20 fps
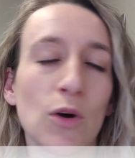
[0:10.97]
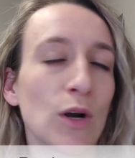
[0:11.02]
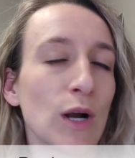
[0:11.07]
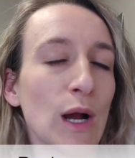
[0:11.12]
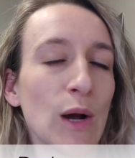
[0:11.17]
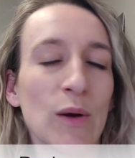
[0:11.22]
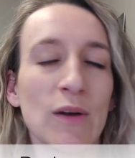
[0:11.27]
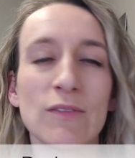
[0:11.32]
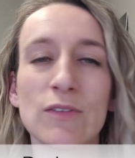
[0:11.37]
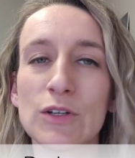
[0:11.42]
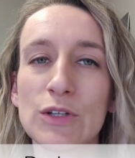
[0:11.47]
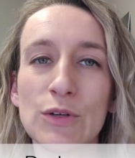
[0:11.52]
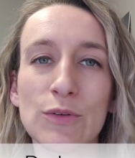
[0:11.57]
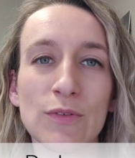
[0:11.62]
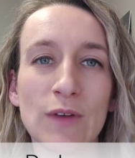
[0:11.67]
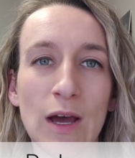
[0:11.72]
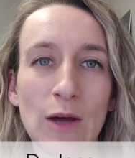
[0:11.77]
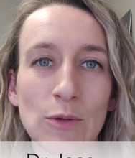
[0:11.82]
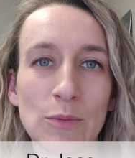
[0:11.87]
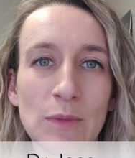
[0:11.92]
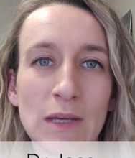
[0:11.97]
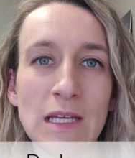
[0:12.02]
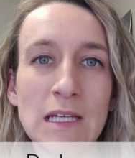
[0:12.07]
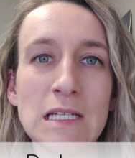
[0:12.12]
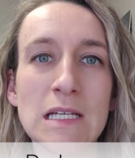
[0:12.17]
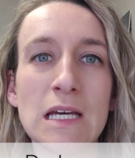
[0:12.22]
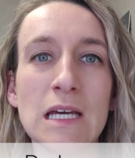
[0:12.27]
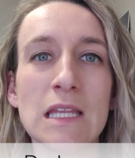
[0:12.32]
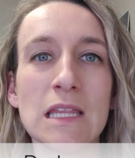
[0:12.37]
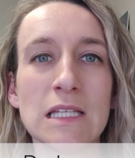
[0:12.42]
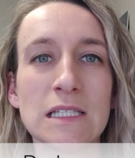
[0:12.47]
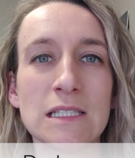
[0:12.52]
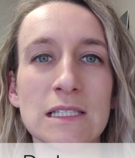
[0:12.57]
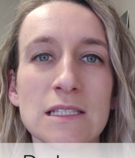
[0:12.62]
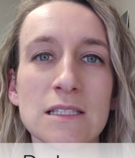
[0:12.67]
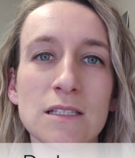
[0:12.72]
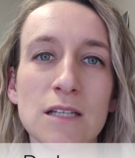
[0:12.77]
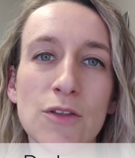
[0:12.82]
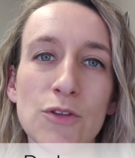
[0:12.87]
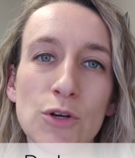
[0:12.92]
or however you found me. This
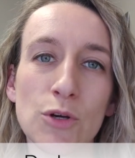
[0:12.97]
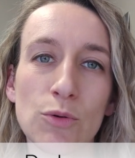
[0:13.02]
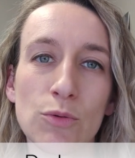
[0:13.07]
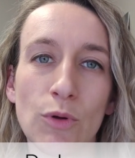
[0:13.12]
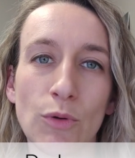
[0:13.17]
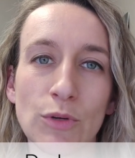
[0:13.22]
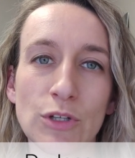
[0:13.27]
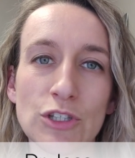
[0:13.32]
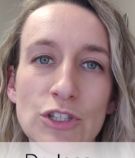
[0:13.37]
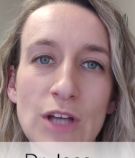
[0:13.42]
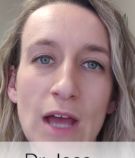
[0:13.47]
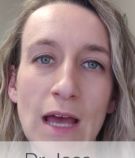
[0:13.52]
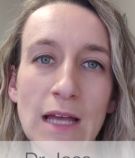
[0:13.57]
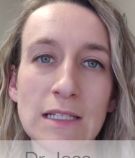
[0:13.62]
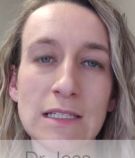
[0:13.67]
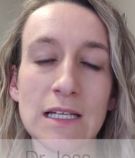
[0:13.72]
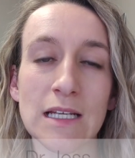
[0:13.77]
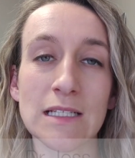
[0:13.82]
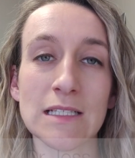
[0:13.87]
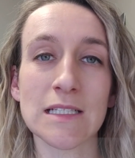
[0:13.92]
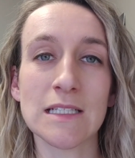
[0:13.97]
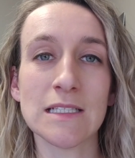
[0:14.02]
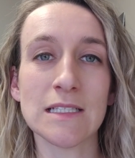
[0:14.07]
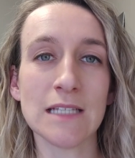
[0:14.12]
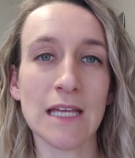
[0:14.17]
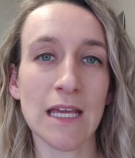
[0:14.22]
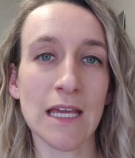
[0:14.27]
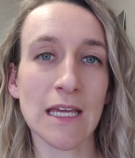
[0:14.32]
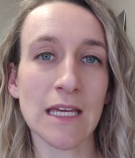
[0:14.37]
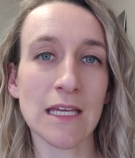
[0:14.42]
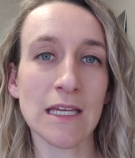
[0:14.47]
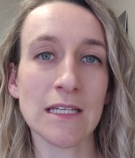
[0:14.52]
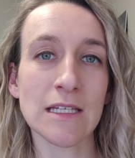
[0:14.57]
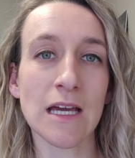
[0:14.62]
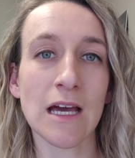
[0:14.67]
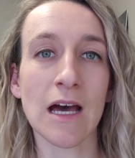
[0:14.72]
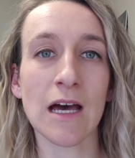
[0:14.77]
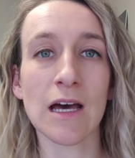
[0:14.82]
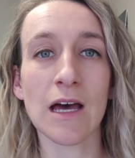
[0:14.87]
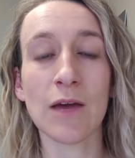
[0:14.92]
is another Corona Chat, and today
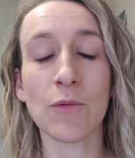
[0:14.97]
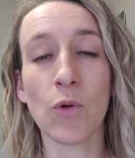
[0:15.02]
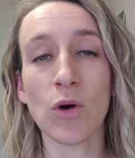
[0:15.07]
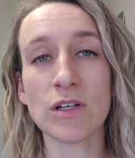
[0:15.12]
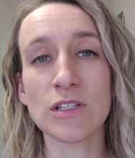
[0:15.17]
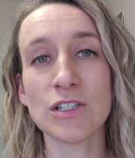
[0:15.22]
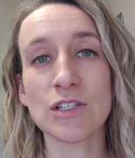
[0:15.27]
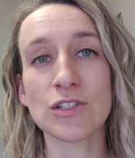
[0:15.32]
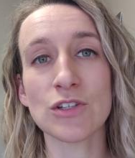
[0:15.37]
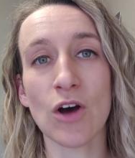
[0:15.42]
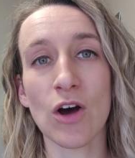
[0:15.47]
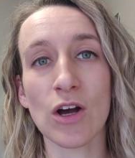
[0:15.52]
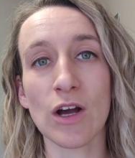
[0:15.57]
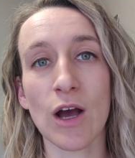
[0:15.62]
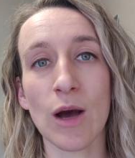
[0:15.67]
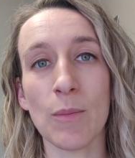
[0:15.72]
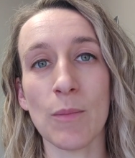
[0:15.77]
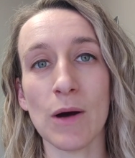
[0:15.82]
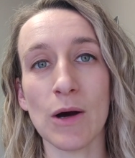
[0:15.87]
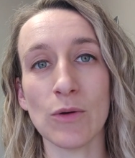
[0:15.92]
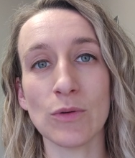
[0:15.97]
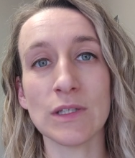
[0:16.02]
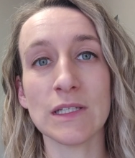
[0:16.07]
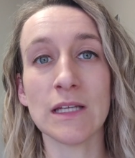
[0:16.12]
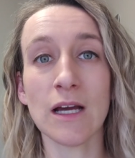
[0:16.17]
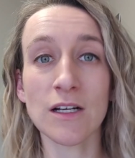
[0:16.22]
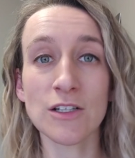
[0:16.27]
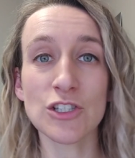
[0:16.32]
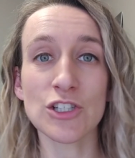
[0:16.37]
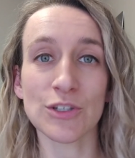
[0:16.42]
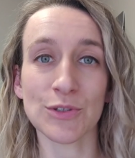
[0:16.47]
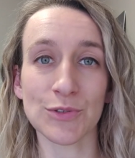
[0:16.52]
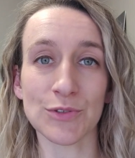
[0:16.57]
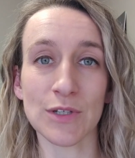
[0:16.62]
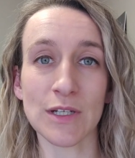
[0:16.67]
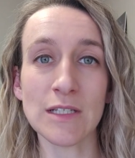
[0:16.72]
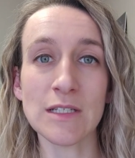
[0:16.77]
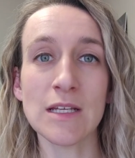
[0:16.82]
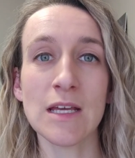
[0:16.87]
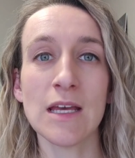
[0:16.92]
I want to talk about young
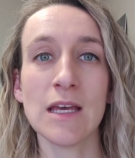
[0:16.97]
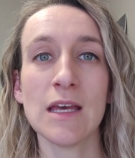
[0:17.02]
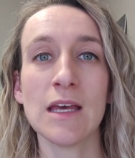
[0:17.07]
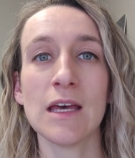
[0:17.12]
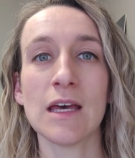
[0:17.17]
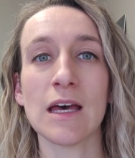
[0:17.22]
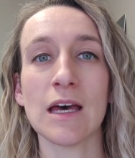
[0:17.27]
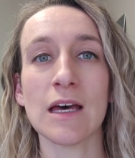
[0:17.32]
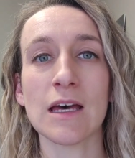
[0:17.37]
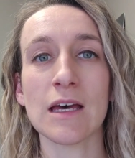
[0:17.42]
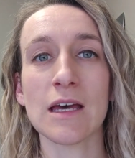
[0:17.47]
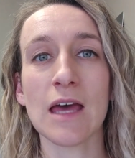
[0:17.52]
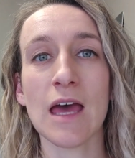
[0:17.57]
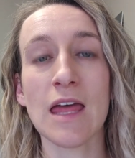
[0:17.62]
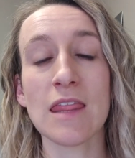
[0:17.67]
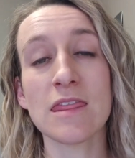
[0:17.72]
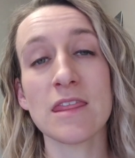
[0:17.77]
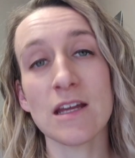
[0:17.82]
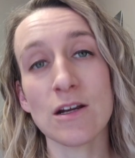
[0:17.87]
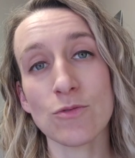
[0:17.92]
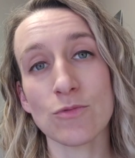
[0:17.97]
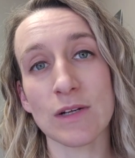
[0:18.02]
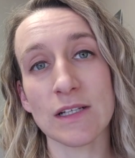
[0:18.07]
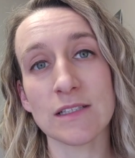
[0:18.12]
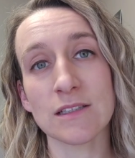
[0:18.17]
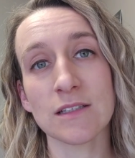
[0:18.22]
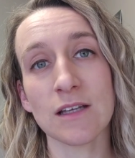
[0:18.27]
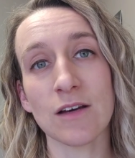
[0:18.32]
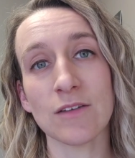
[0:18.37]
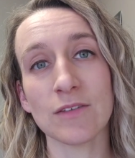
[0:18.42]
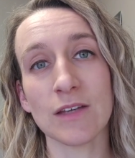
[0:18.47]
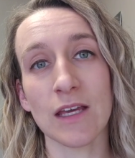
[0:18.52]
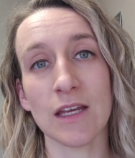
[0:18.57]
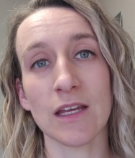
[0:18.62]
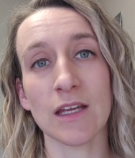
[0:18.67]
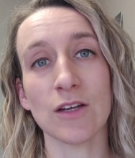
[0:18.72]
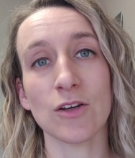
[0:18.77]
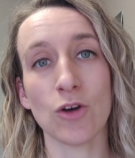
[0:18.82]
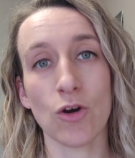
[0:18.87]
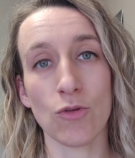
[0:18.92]
children and their risk of
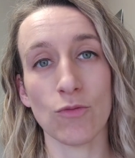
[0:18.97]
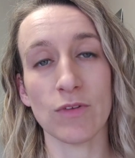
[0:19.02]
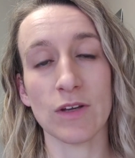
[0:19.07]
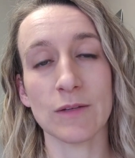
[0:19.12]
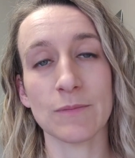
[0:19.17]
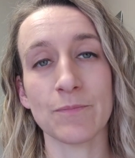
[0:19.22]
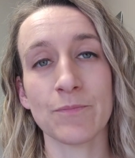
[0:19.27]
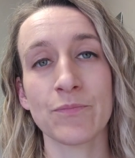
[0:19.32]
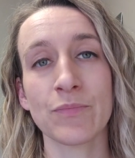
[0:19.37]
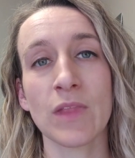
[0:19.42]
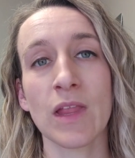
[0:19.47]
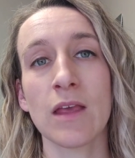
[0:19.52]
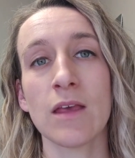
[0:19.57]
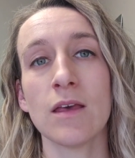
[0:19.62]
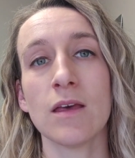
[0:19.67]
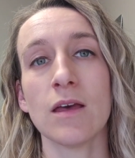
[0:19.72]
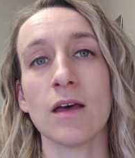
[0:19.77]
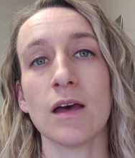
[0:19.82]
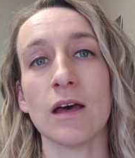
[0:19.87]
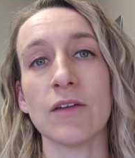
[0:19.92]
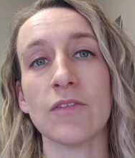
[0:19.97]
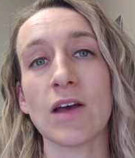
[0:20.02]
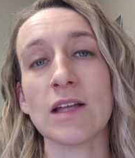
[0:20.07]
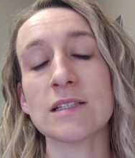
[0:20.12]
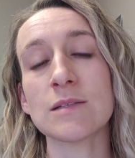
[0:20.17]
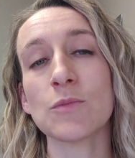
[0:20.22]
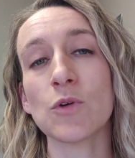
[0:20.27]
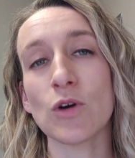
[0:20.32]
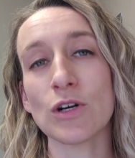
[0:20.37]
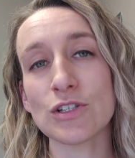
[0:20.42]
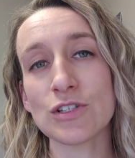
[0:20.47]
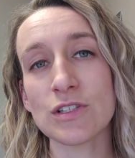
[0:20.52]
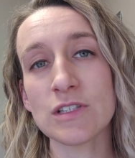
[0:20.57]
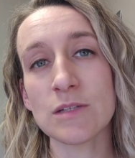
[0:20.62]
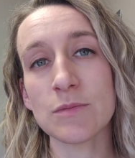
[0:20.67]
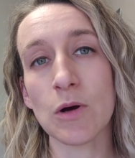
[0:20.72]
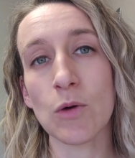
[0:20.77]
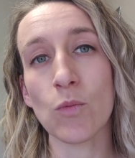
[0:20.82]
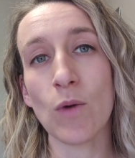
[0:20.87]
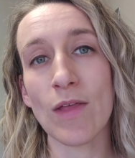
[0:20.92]
getting COVID. I've had some questions
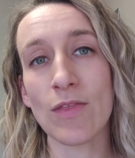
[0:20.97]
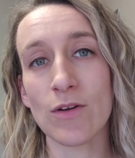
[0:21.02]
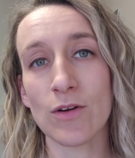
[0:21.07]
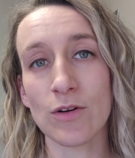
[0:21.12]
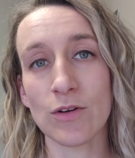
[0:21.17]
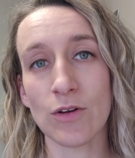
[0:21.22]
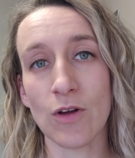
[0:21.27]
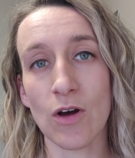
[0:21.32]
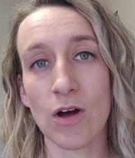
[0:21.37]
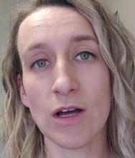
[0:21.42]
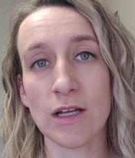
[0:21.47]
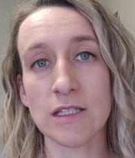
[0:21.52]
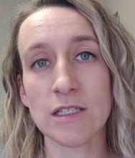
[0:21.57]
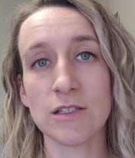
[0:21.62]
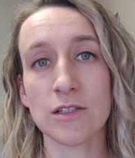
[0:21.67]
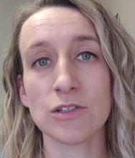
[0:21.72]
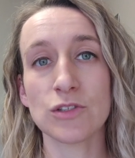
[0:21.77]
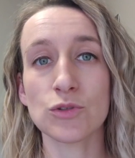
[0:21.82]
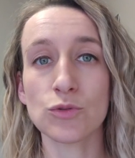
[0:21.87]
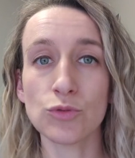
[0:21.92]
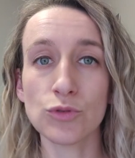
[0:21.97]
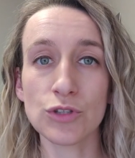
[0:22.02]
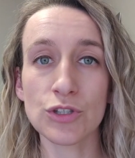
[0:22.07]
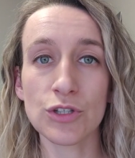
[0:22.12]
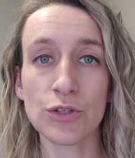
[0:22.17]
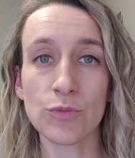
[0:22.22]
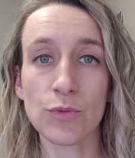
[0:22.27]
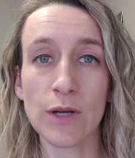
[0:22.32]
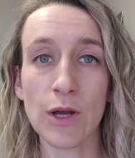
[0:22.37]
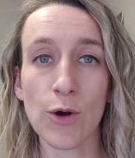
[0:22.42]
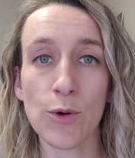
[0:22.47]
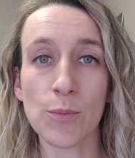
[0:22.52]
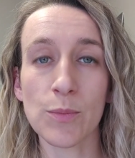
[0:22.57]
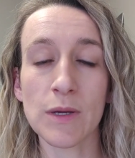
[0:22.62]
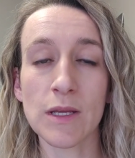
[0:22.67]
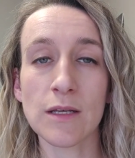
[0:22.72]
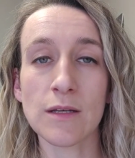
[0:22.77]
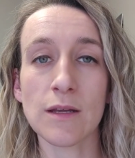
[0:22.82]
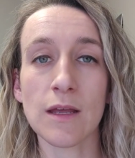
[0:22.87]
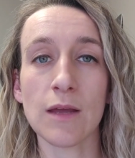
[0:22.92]
about whether or not schools should
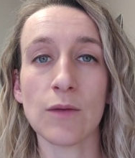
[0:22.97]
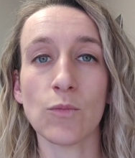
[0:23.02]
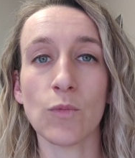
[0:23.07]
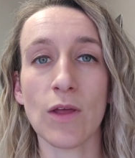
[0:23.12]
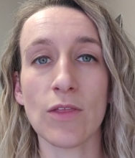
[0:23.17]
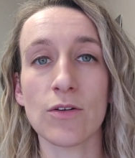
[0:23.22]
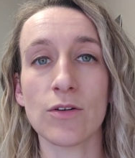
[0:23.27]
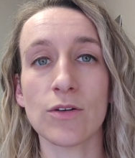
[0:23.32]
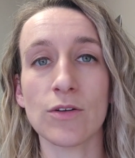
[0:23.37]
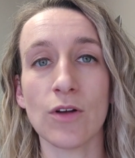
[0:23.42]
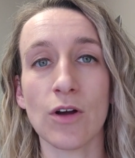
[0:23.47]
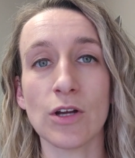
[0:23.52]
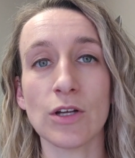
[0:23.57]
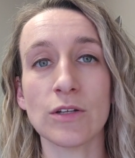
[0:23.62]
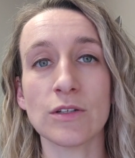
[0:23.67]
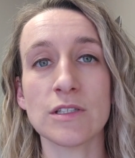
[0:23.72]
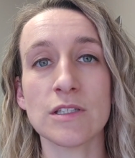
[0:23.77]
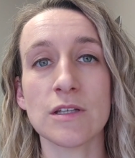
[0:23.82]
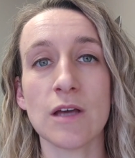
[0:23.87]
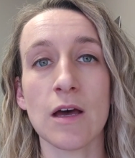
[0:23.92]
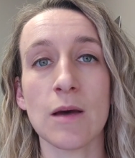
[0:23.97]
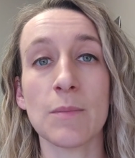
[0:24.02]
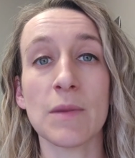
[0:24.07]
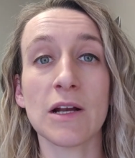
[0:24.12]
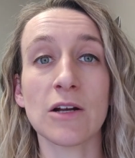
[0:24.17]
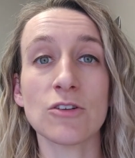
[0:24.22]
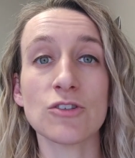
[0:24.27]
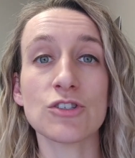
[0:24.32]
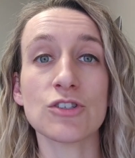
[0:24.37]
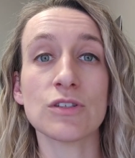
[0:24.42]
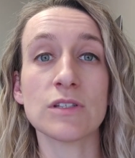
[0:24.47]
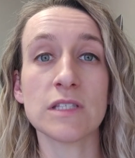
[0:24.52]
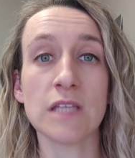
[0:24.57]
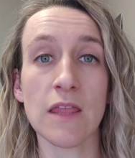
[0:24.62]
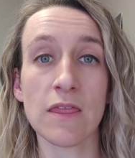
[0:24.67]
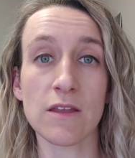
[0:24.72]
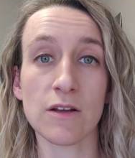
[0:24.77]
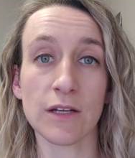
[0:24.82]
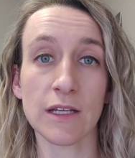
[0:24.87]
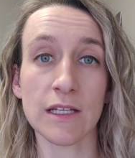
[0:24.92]
reopen and whether or not parents should
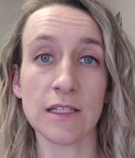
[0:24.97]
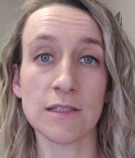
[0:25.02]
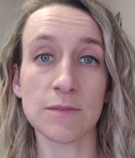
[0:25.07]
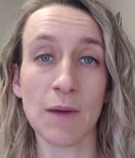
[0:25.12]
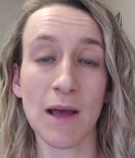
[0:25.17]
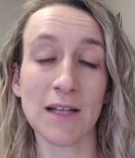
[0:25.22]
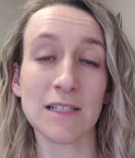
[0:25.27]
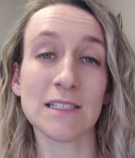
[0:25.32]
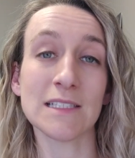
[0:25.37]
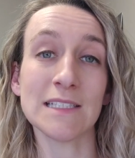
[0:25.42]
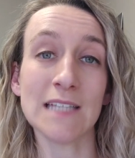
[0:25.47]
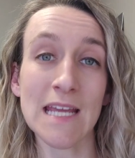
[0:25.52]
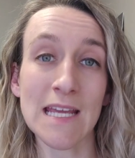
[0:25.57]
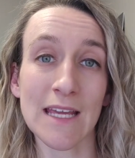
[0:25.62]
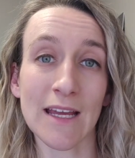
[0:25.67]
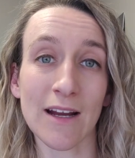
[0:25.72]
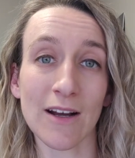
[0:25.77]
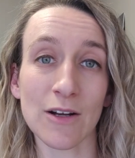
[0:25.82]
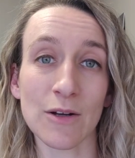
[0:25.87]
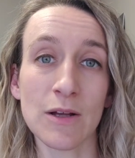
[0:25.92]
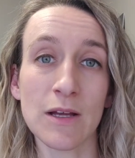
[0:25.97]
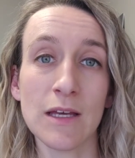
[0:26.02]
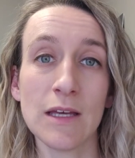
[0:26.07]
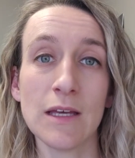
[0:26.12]
send their kids back to daycare.